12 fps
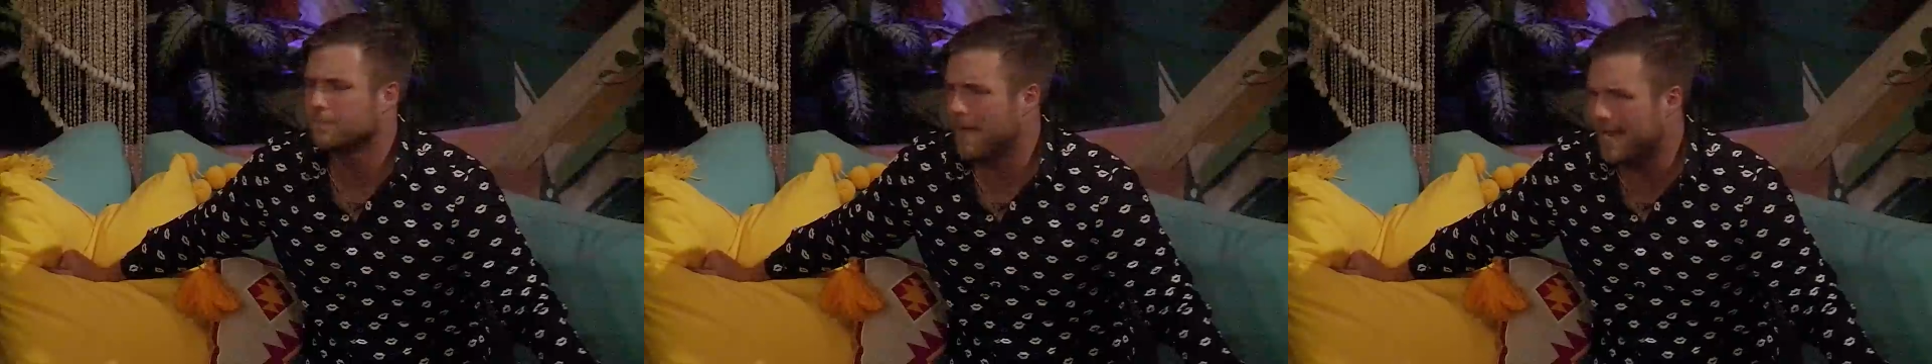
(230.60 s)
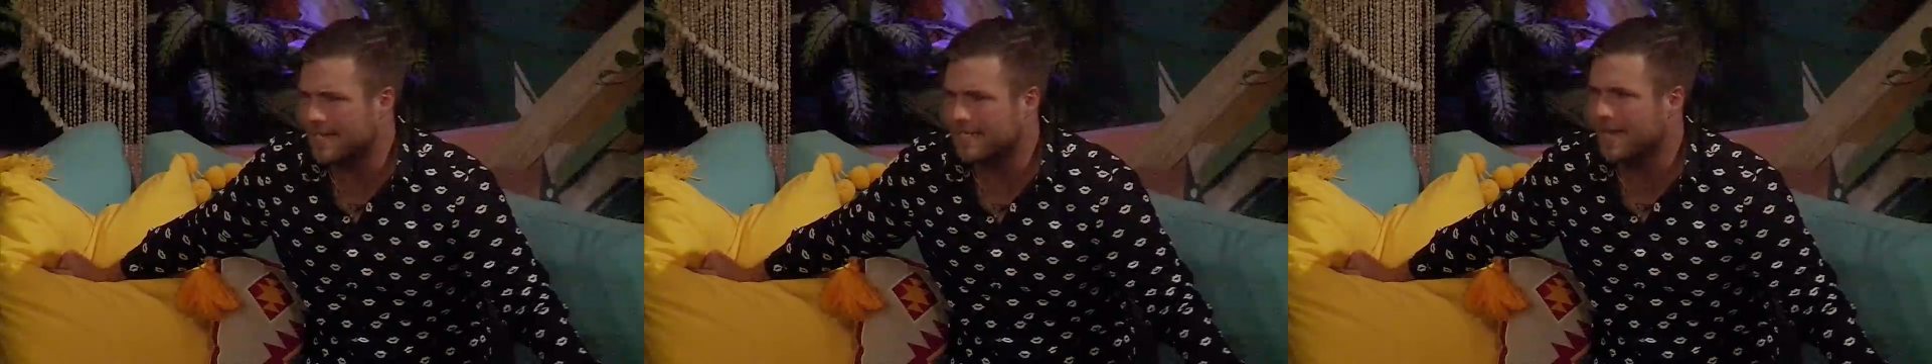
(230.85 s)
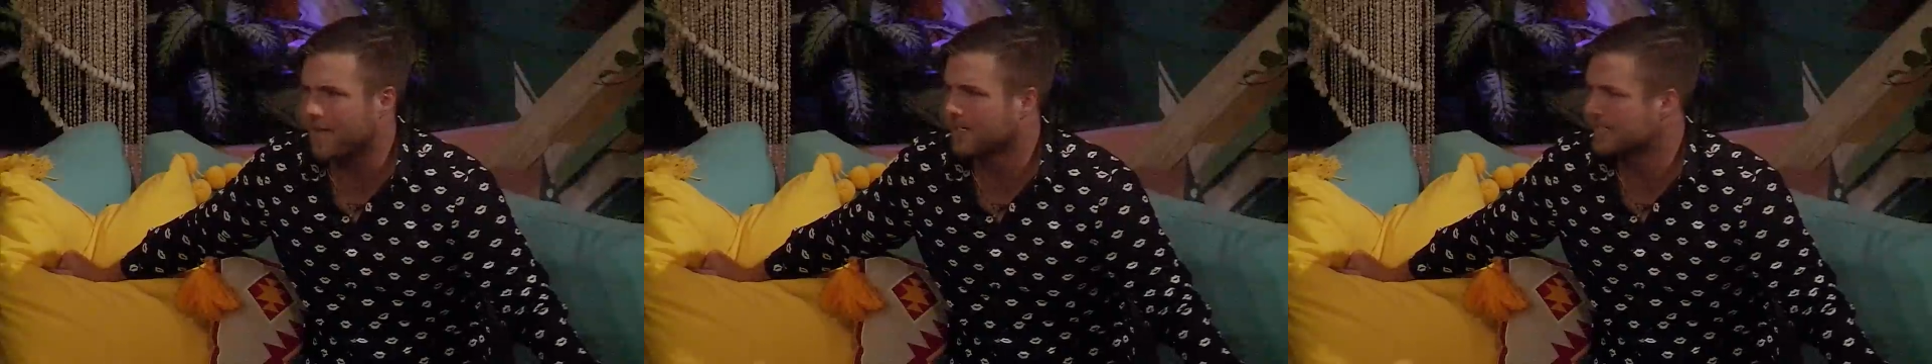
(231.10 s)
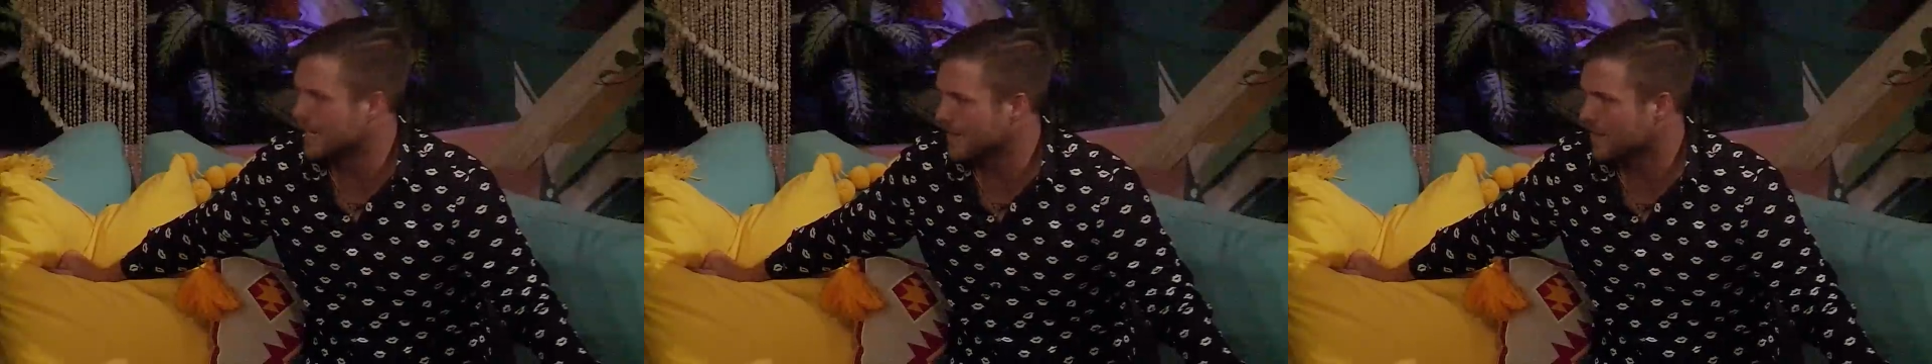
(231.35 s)
he's batting down a
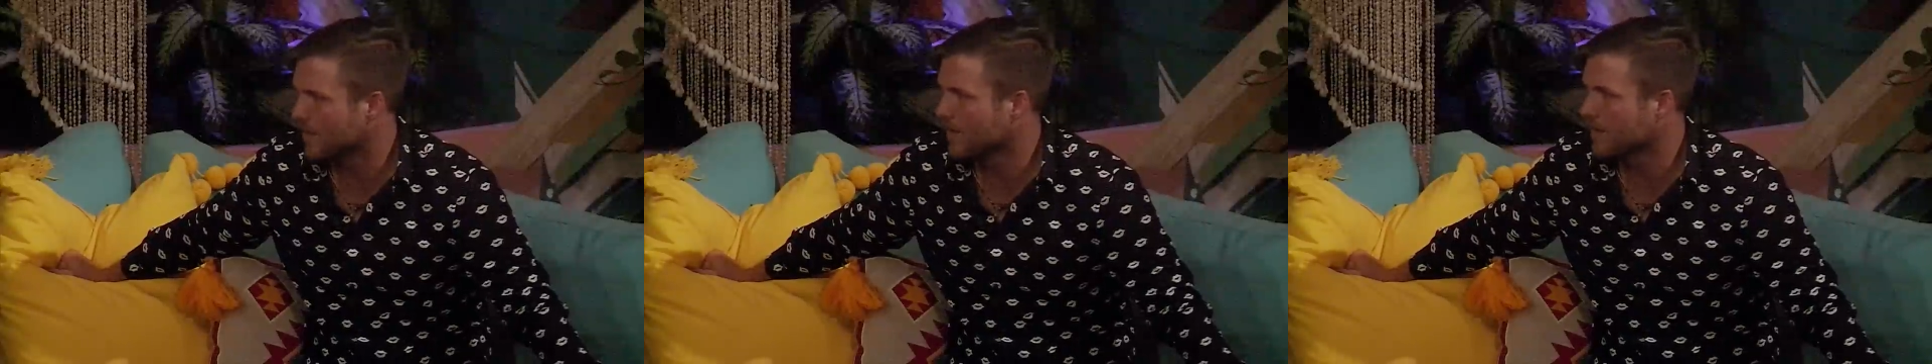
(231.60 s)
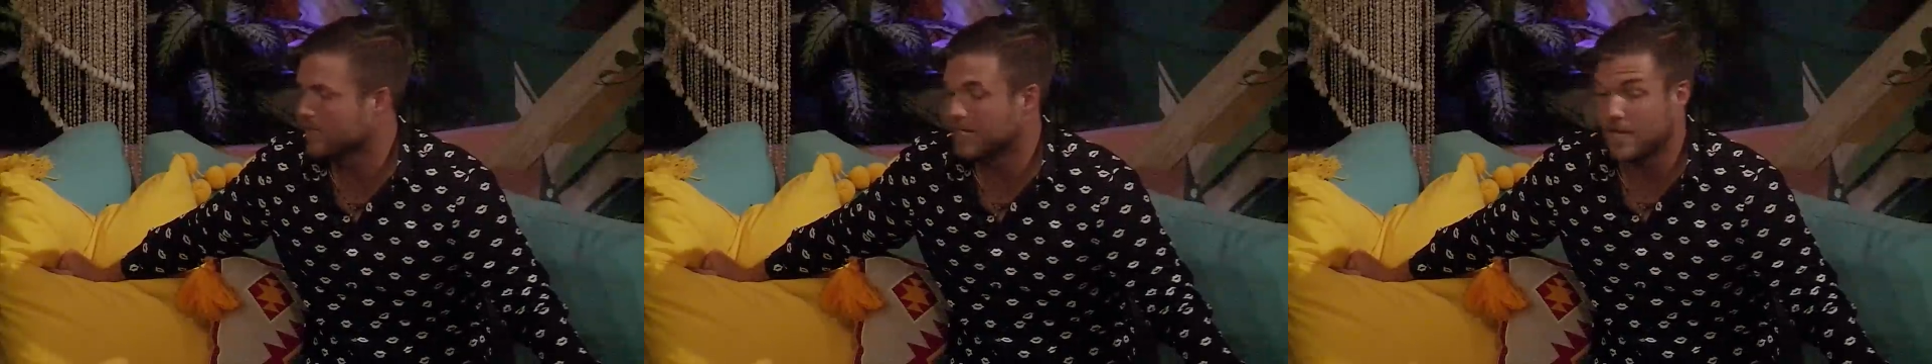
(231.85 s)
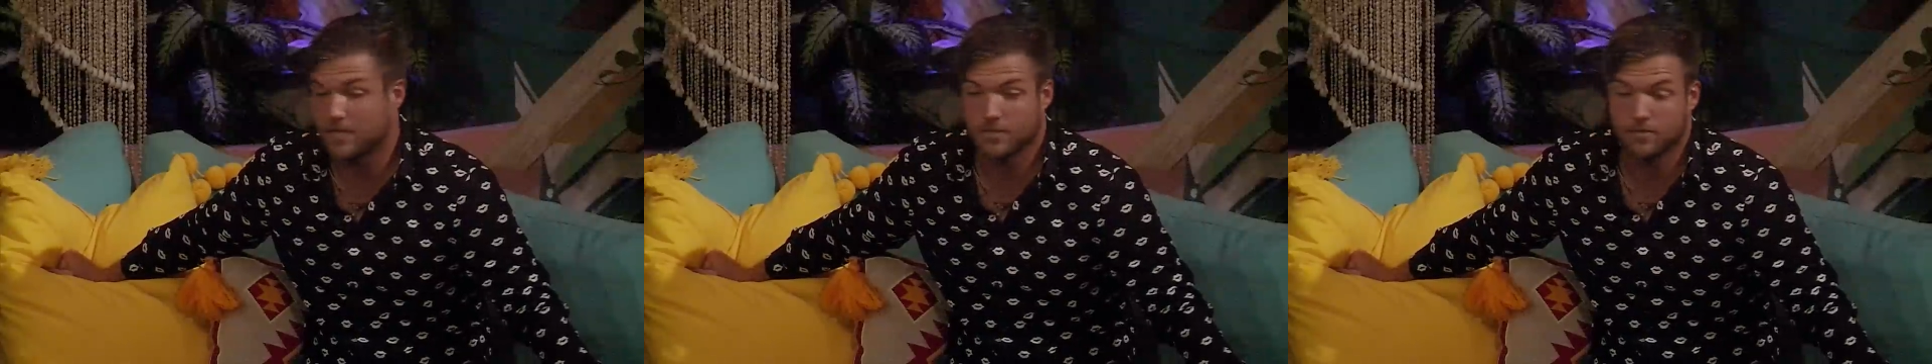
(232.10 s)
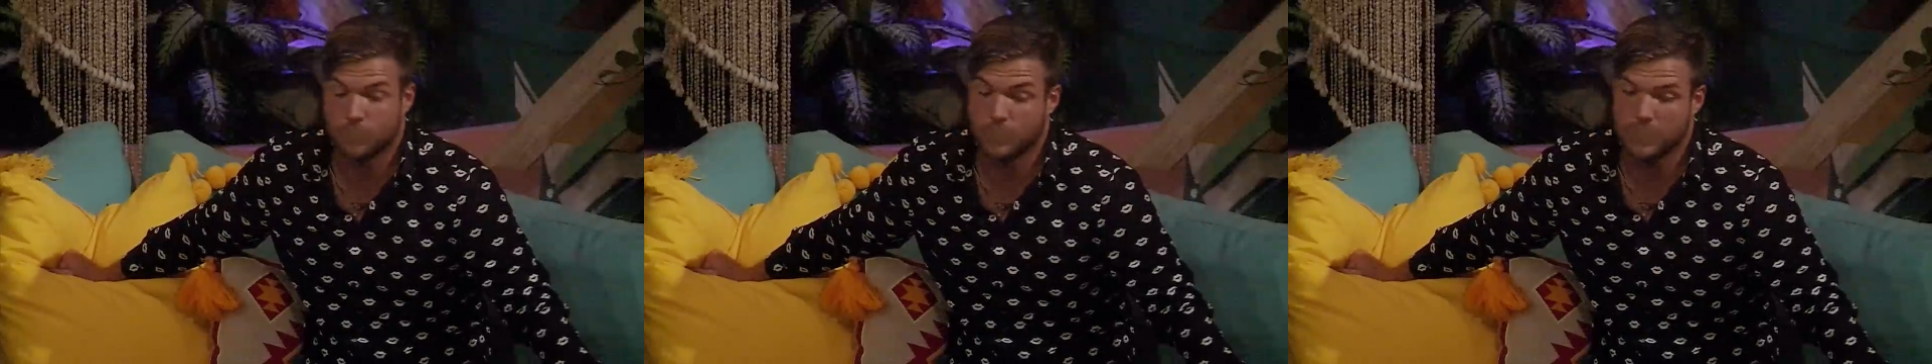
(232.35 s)
date card. Yeah,
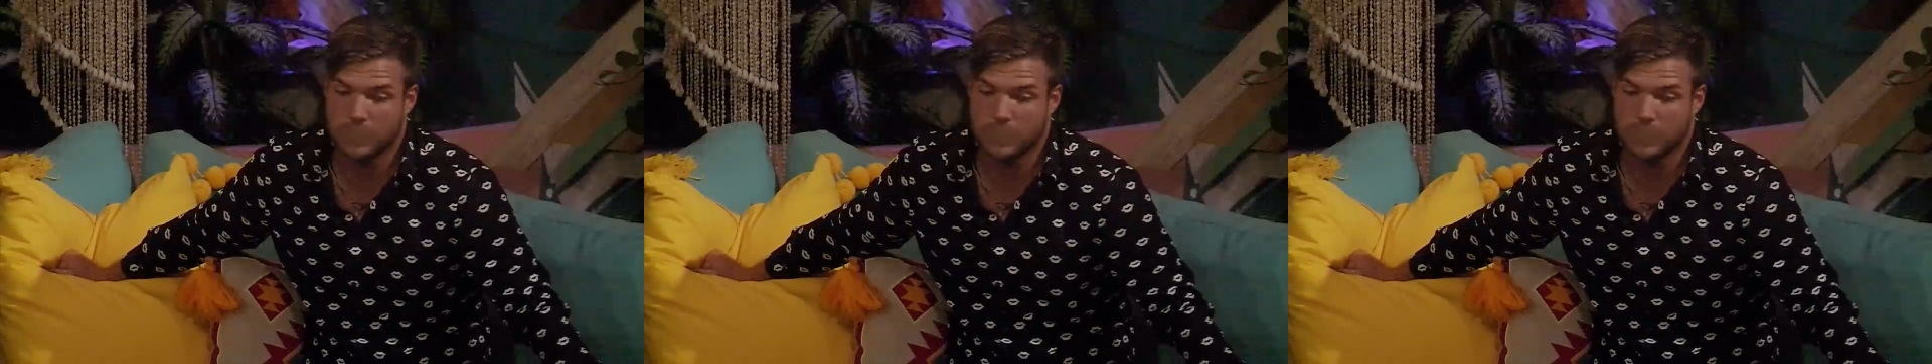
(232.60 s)
dude,